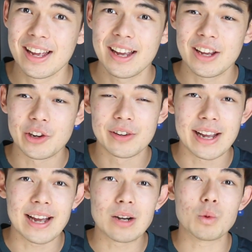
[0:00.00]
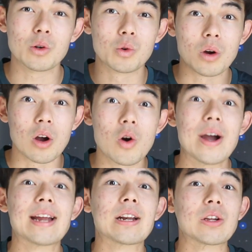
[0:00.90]
Your debt will grow
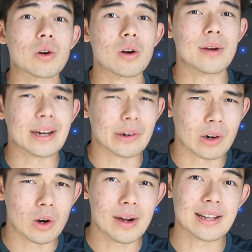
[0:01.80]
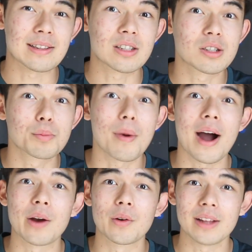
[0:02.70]
and grow and grow and
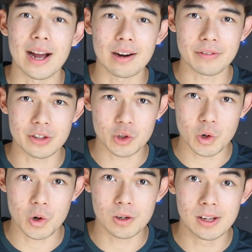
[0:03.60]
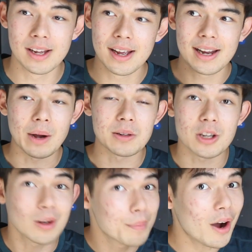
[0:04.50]
spiral out of control. Now, it's
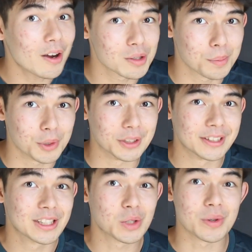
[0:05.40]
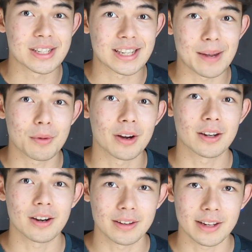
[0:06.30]
not impossible to escape credit
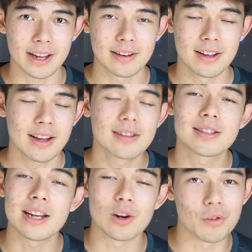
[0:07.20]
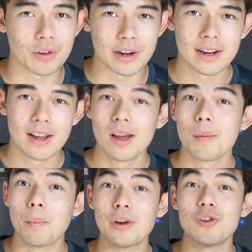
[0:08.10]
card debt and to get over it,
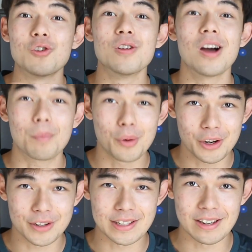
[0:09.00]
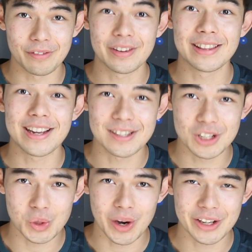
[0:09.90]
but do not put yourself in that
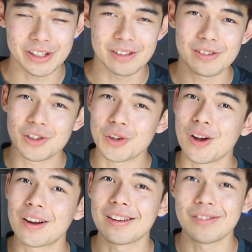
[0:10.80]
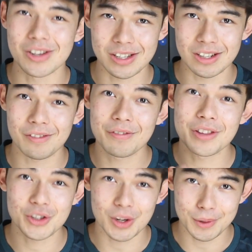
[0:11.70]
situation. Do not give yourself the
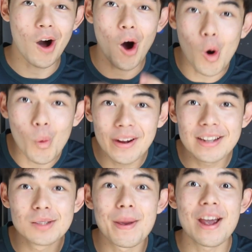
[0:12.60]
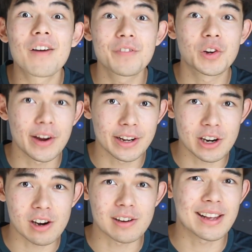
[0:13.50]
trouble. Always pay off your credit
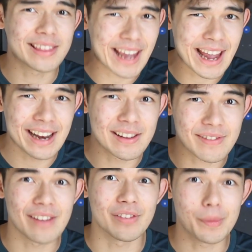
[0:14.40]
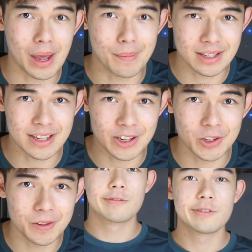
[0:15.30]
card at the end of every payment
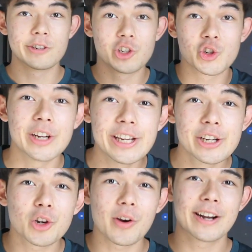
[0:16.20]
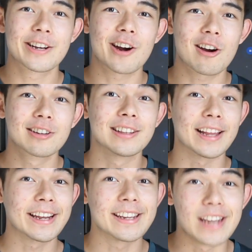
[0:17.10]
cycle. Treat your credit card
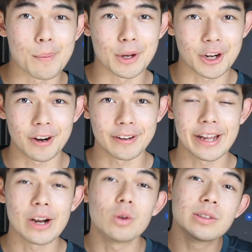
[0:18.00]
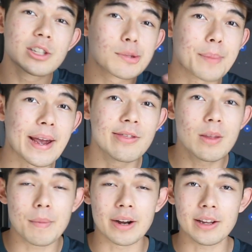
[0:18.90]
like a debit card and only spend the
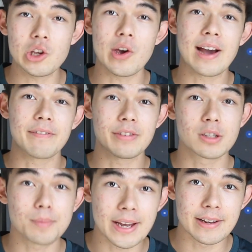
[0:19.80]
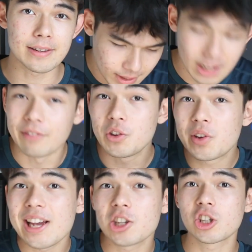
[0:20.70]
money you have to spend. And if you
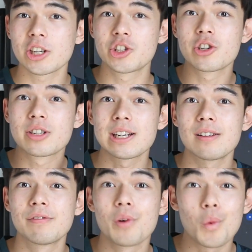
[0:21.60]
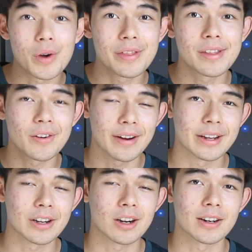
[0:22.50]
can't trust yourself with a credit
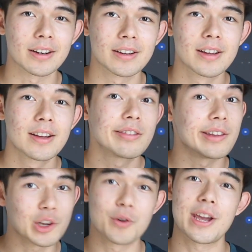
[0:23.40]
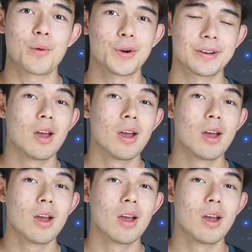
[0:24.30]
card, then don't get one.